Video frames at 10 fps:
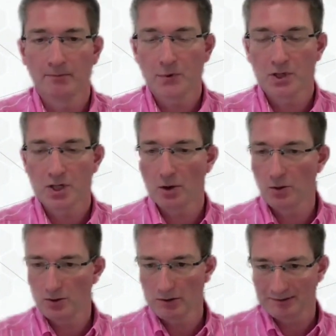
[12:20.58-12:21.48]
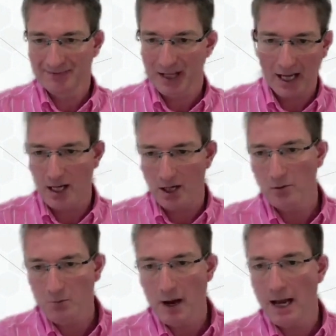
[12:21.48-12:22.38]
So you
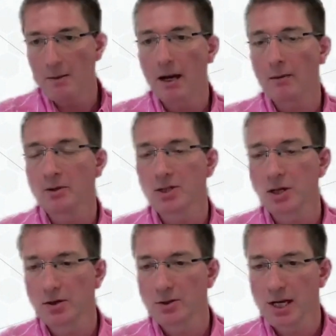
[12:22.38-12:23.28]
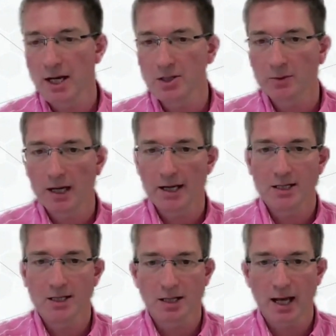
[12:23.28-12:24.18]
may be able to use data
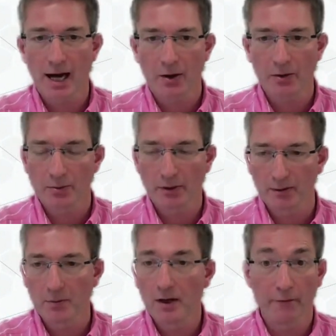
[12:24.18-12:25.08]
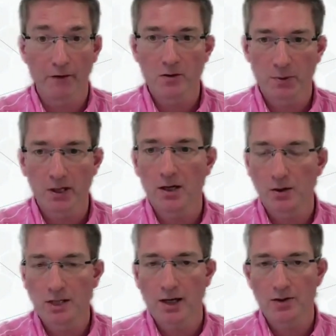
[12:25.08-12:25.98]
related to that algorithm if it's been
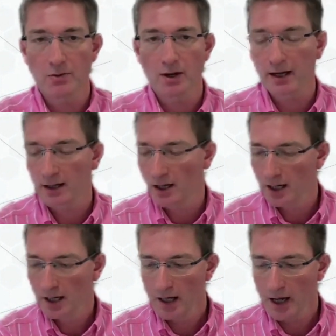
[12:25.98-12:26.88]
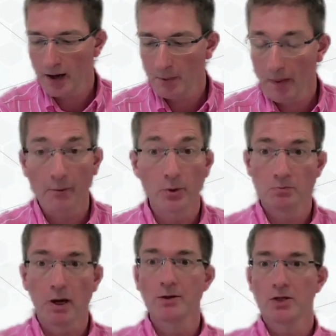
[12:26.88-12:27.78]
used elsewhere. But that would
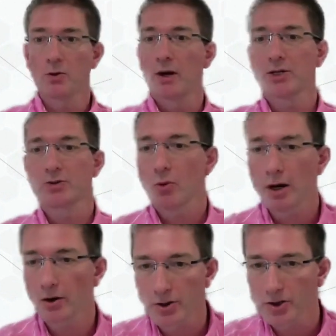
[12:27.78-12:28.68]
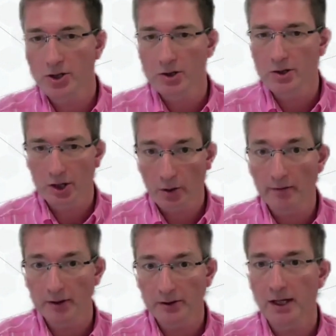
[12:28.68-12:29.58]
pose the question, why not just use an
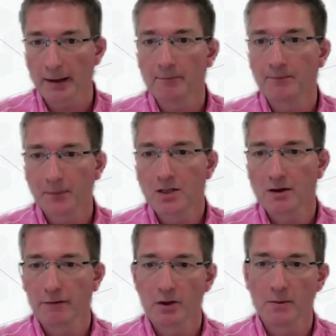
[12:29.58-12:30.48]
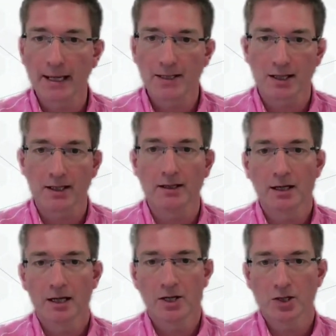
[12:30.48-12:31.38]
equivalence claim? So fundamentally,
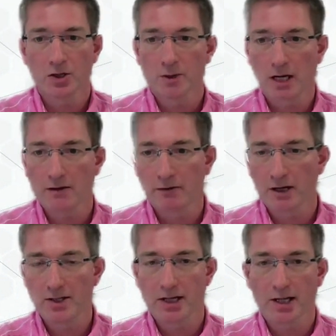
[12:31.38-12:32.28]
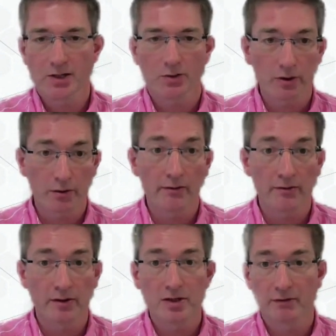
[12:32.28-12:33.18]
it's subject device data or
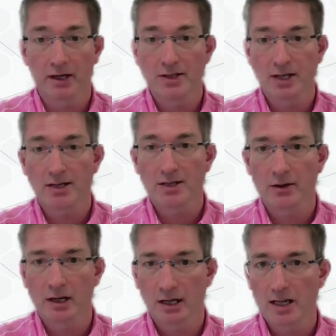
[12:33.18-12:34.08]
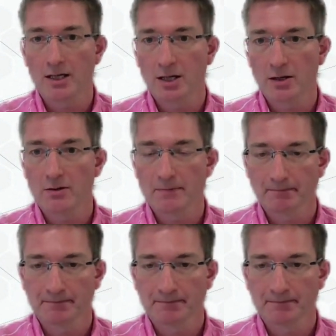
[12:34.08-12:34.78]
equivalence device data that you need to use.